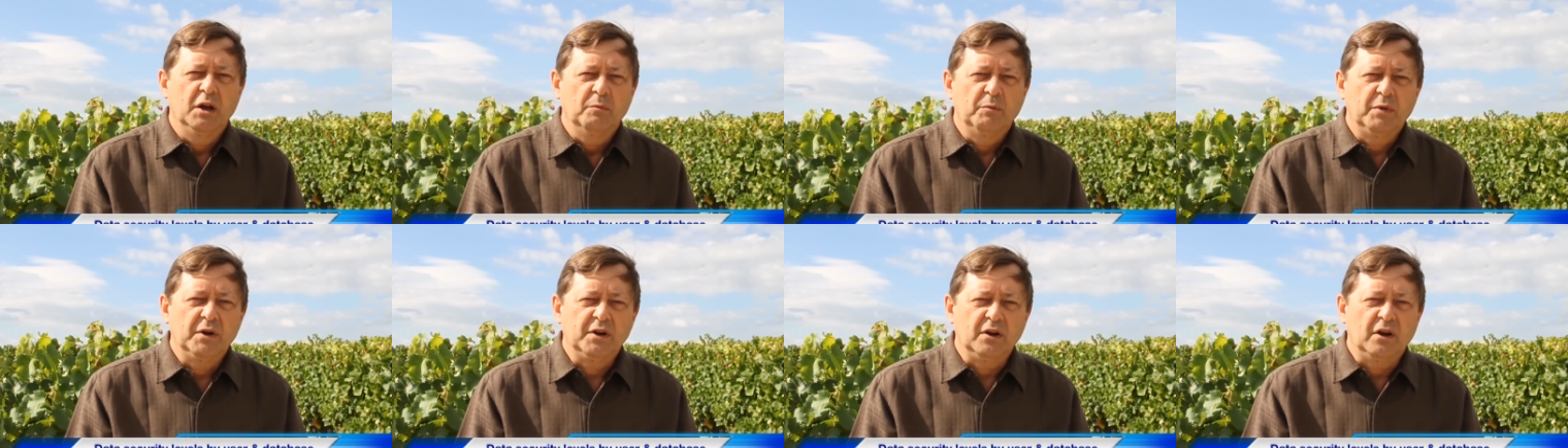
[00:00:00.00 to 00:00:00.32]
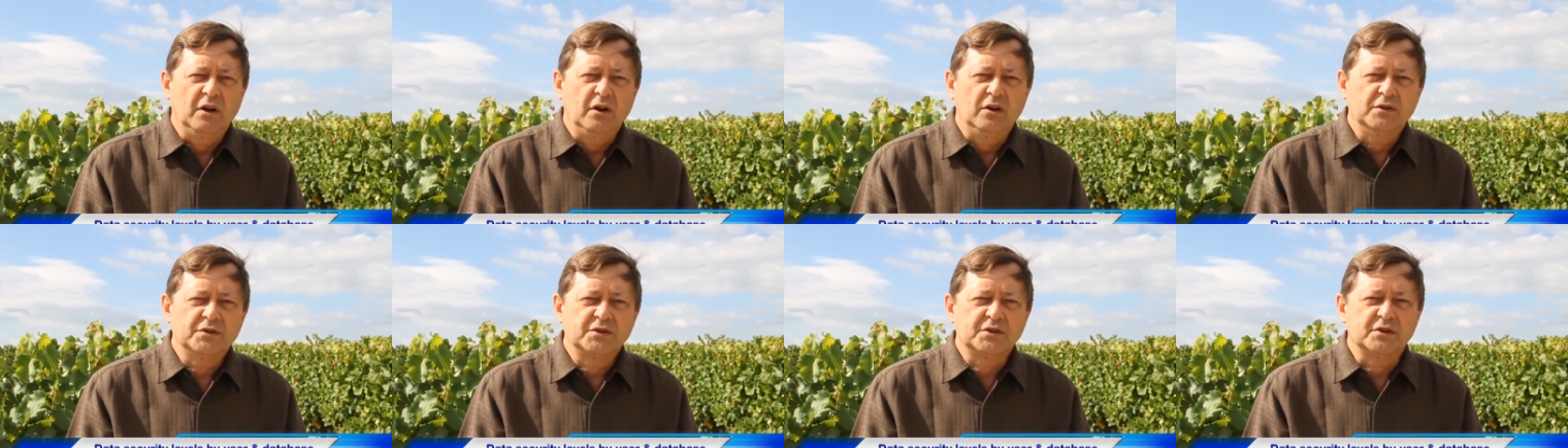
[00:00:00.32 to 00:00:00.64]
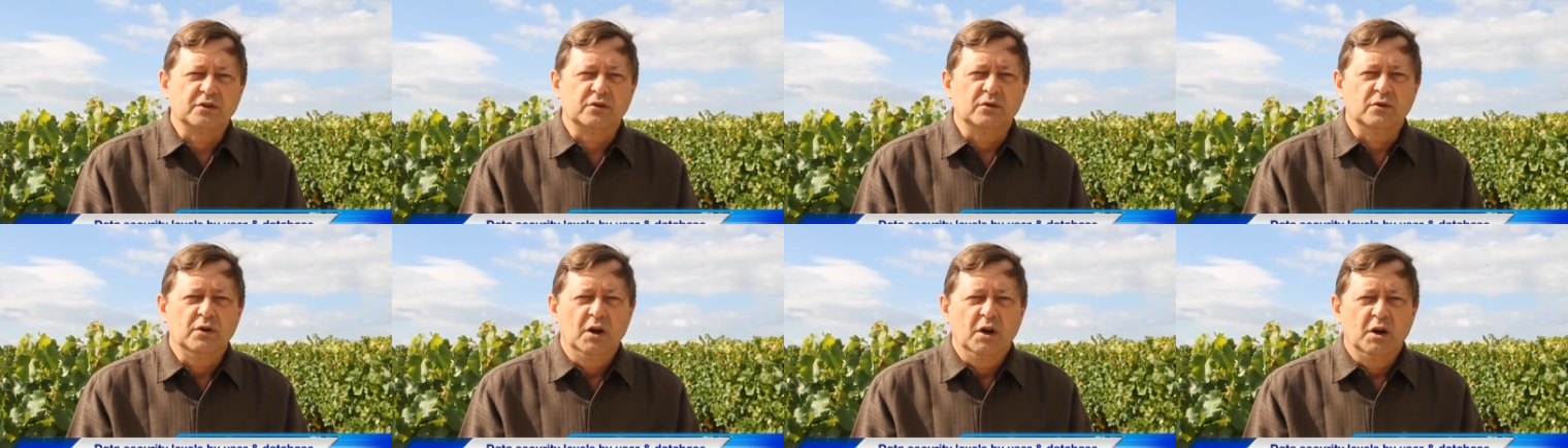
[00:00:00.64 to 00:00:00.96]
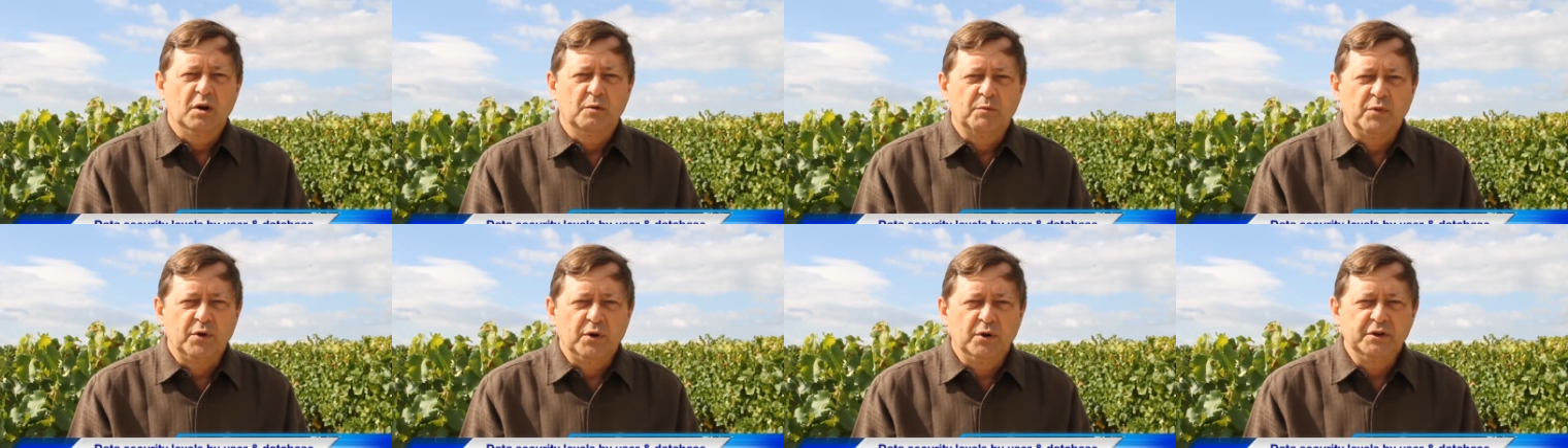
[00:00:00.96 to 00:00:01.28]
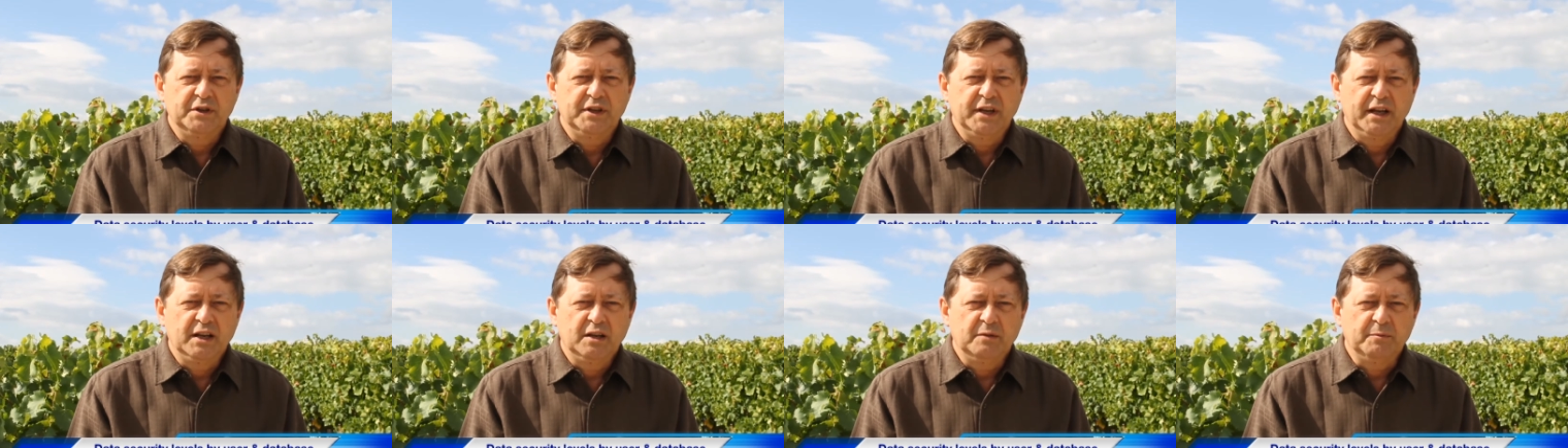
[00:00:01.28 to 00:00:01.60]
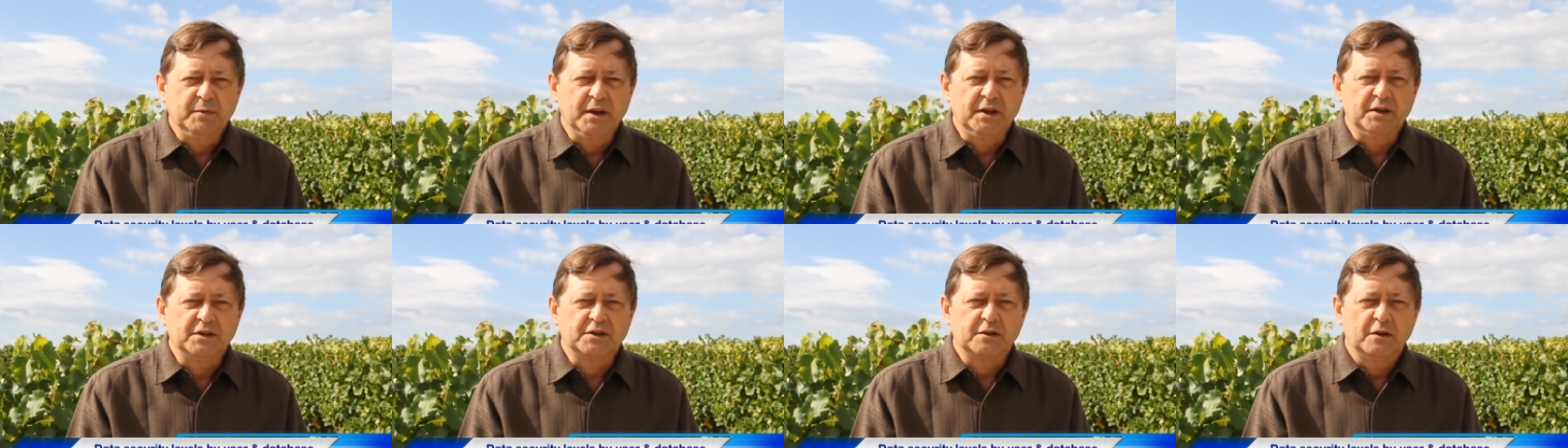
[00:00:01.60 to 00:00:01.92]
but also per
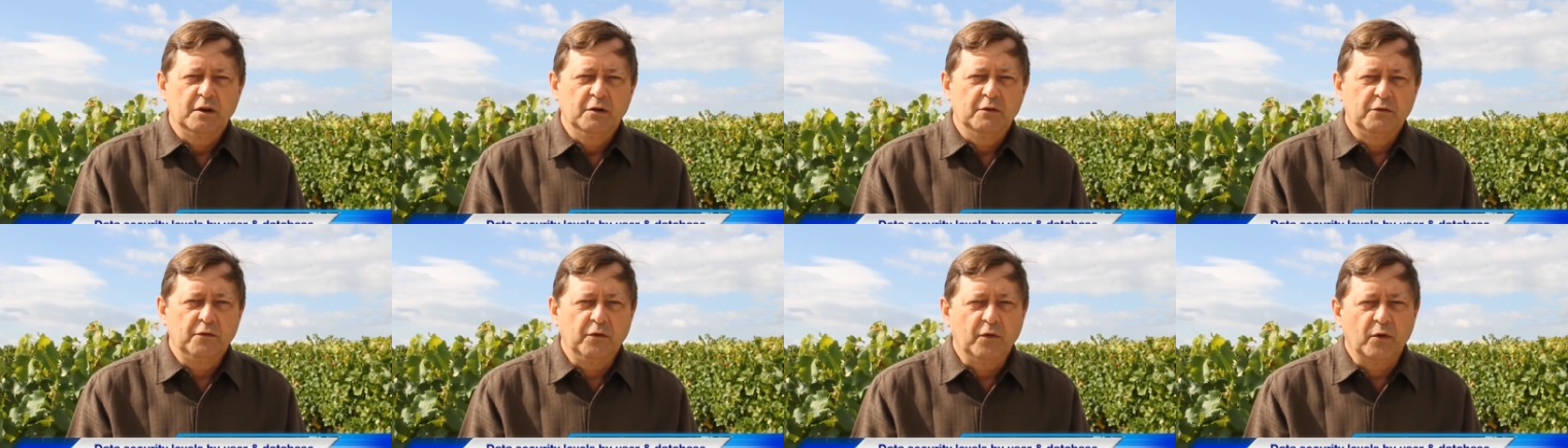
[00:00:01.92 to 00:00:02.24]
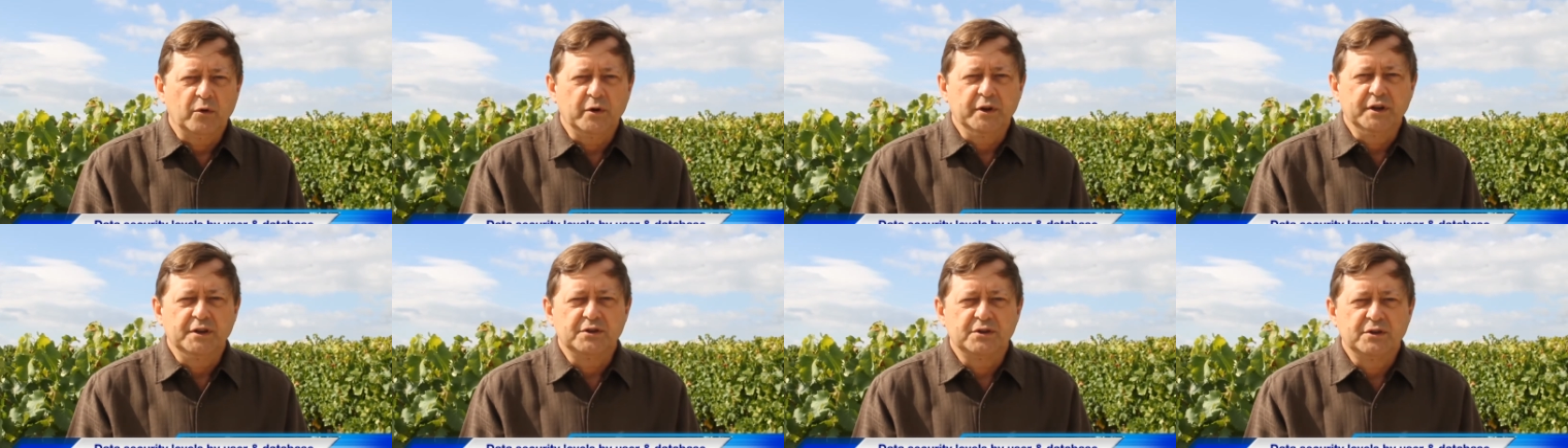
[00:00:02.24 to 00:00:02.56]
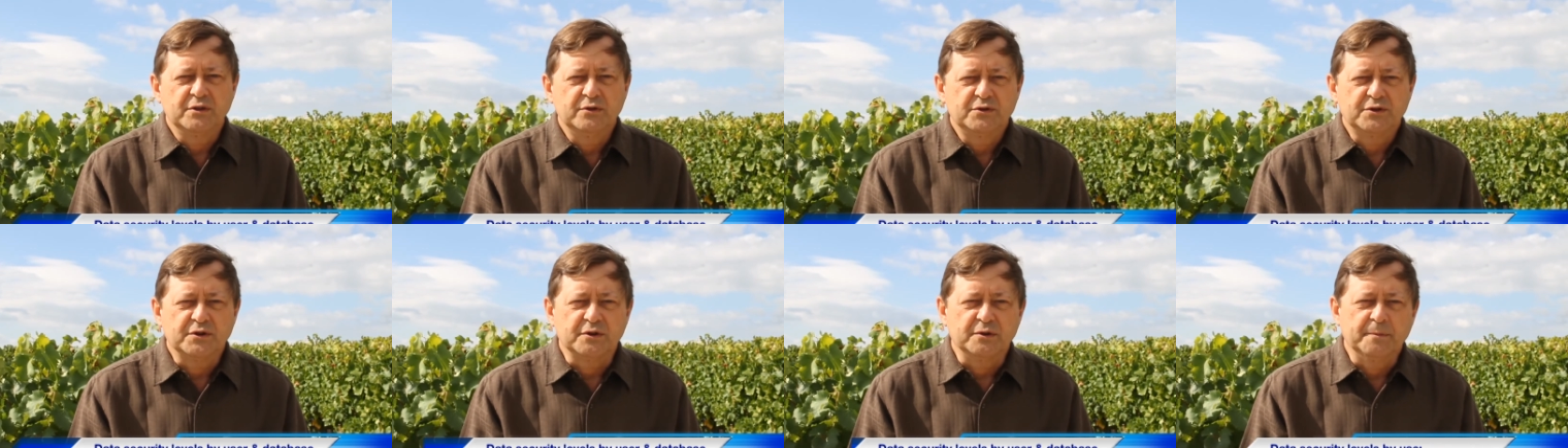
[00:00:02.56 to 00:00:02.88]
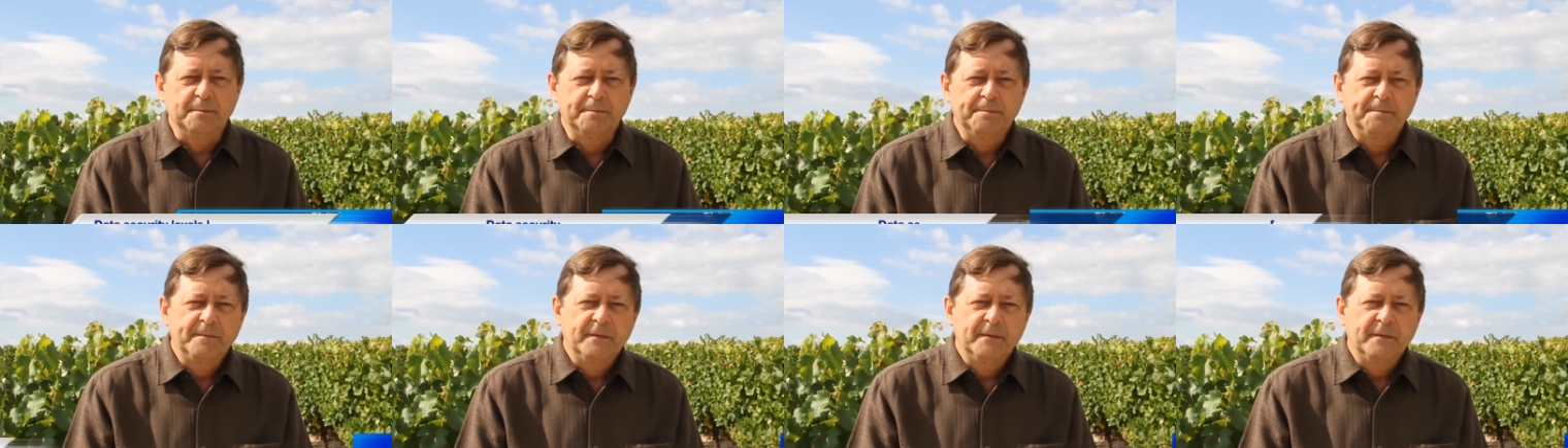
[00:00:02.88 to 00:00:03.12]
database for each user.